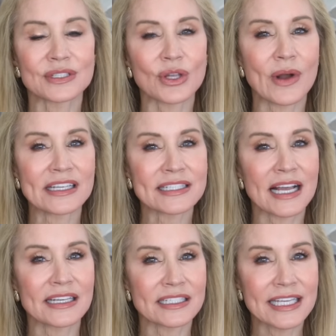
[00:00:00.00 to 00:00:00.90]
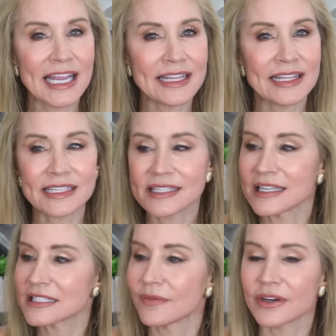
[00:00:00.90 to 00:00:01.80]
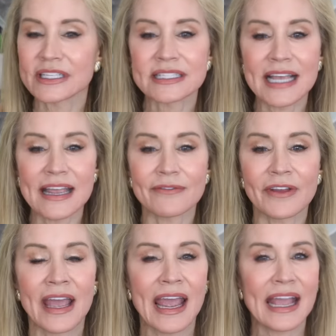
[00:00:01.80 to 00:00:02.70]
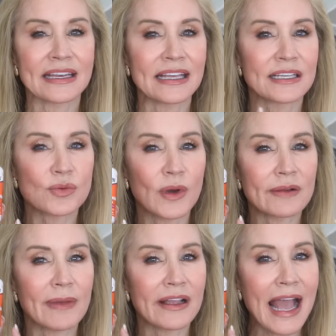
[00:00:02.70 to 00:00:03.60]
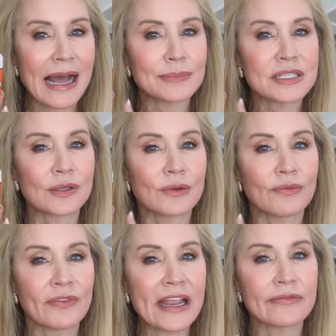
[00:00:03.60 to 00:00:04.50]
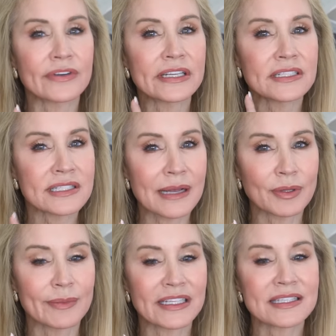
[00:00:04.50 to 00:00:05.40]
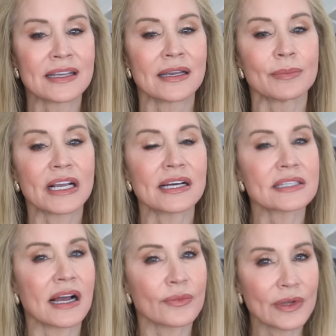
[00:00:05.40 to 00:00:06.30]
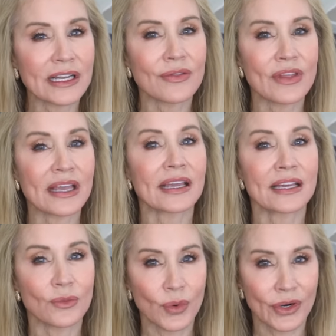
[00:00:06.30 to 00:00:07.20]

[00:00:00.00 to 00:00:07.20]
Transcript: So I decided to take this. It is very safe, and it is one of my absolute favorite supplements because I really think it